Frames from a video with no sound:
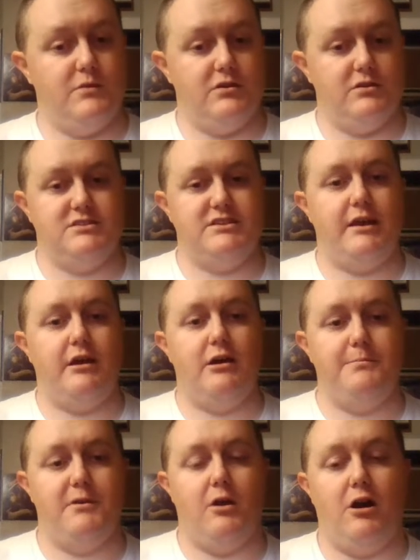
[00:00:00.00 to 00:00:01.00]
set
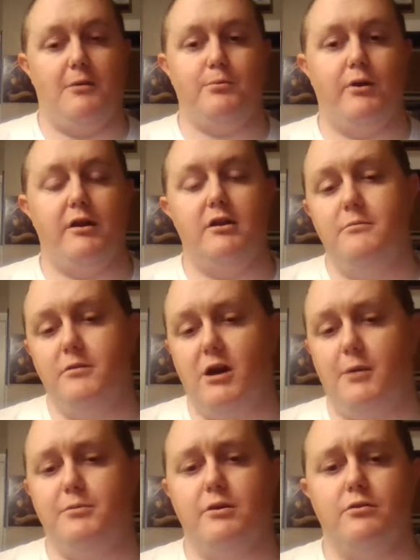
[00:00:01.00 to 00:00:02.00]
up and operated
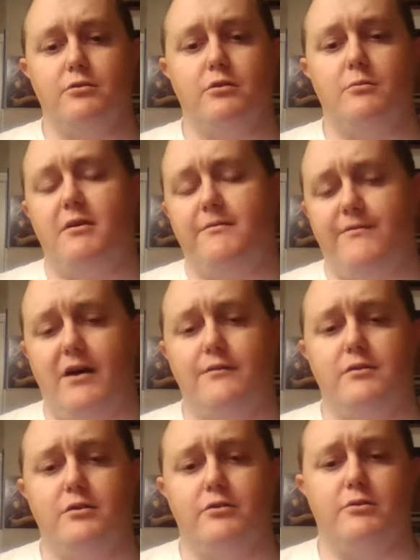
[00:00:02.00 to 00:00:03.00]
about
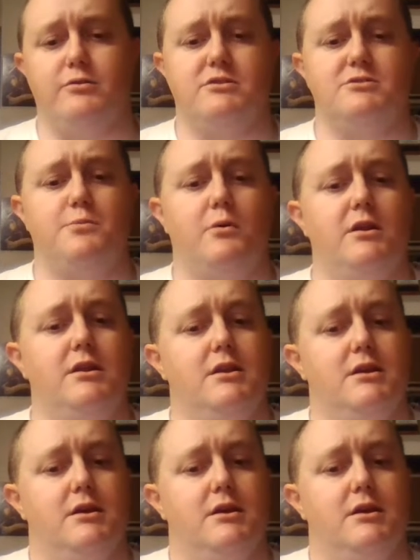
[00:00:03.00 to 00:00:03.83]
5 years ago at this point,